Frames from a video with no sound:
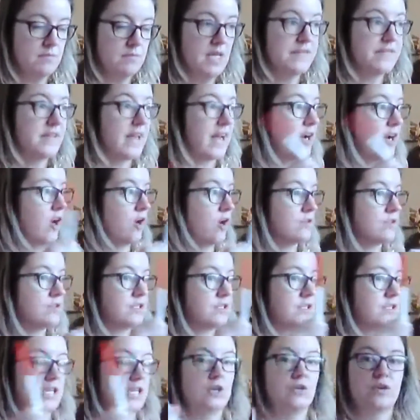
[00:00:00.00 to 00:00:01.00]
They're
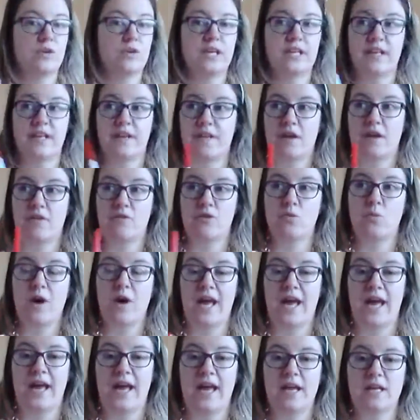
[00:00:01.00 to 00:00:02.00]
constantly looking and they're
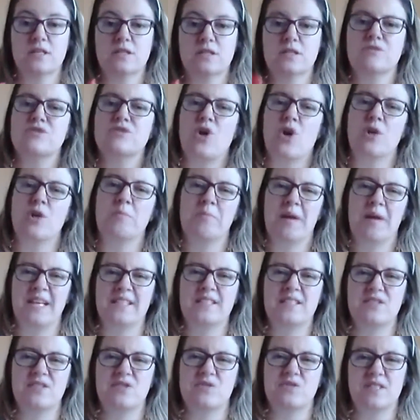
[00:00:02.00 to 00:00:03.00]
aware. So time
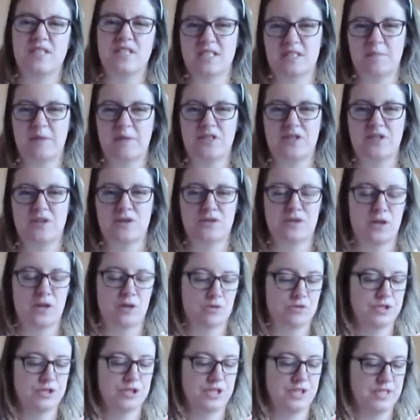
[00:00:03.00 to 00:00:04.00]
passes, doesn't it? Especially on a
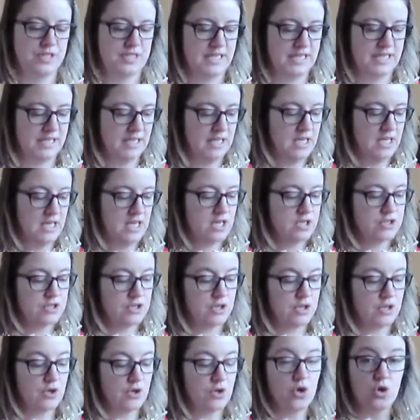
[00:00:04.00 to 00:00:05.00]
long journey. So
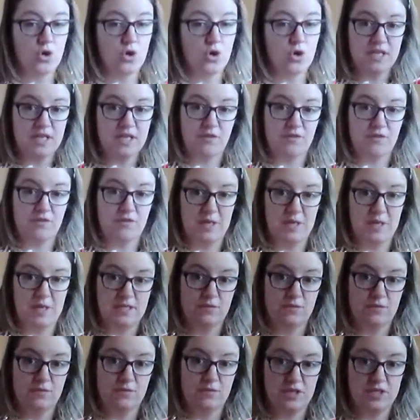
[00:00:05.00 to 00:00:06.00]
you could give them a
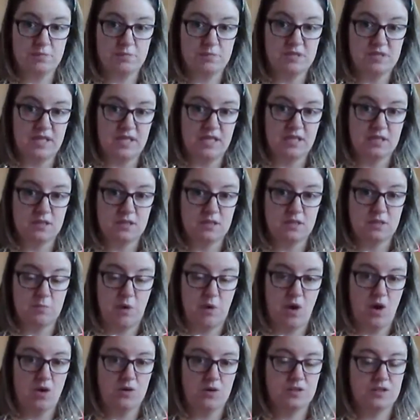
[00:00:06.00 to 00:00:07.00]
list of Christmas things to
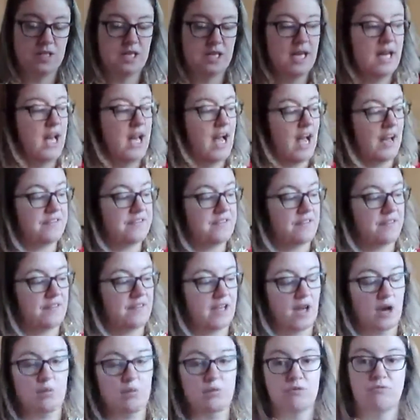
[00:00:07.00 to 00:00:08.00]
spot, and then they
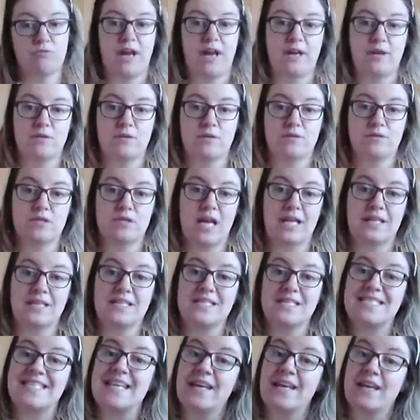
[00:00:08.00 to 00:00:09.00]
go around
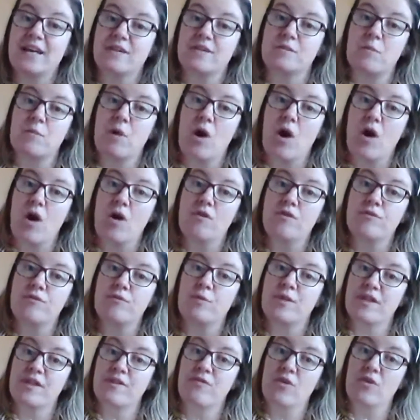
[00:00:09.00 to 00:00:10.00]
and tick them off
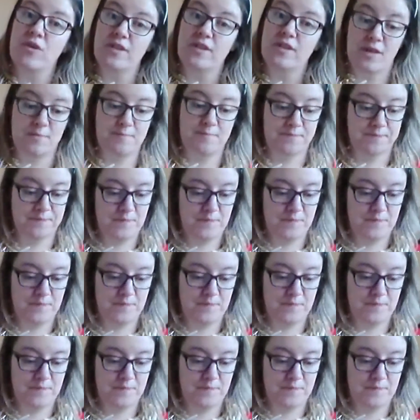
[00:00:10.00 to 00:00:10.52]
when they find them.